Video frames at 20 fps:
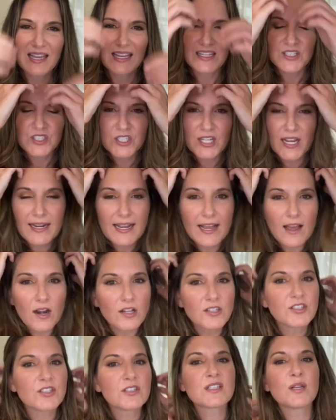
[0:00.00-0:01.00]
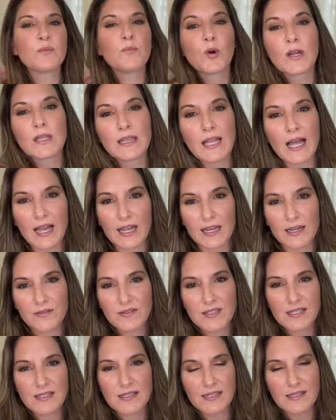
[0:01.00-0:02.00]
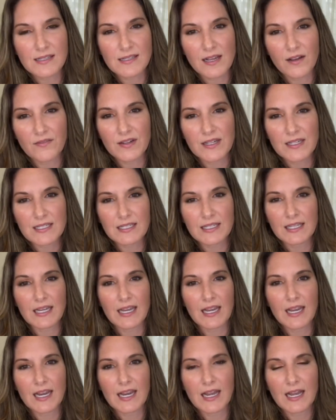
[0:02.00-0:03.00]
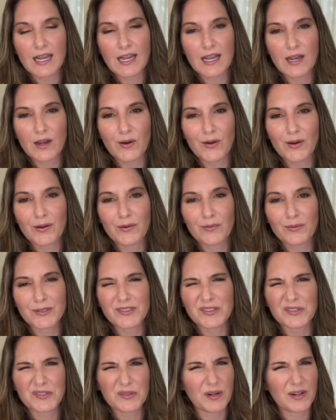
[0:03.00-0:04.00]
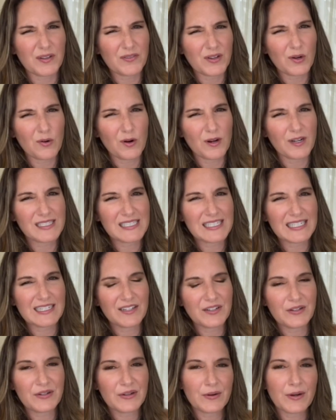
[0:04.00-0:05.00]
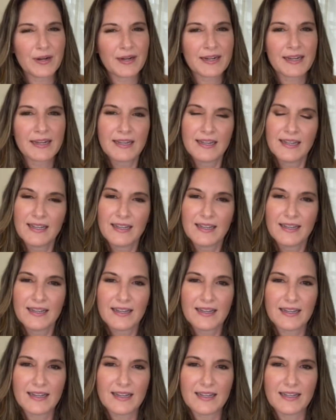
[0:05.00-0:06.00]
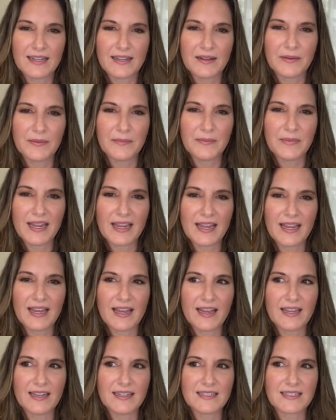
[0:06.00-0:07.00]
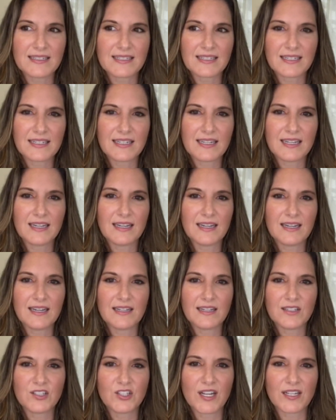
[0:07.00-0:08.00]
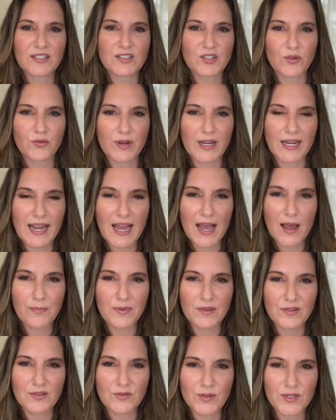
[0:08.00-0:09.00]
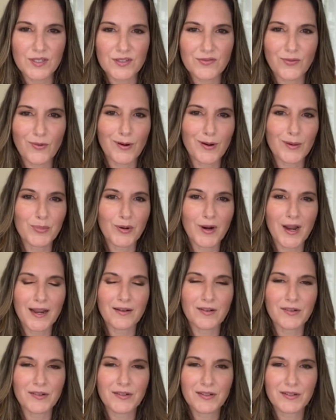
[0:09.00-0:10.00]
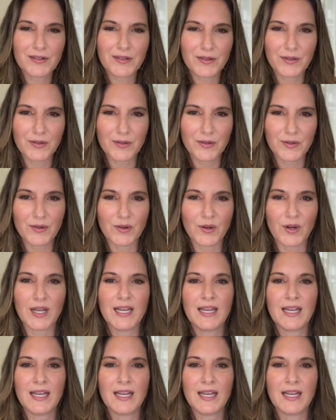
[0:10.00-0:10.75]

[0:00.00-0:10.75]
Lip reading: Check out, I'll do some more lives since obviously we're still sort of in quarantine in New York. And just a recap, this was for a bridal who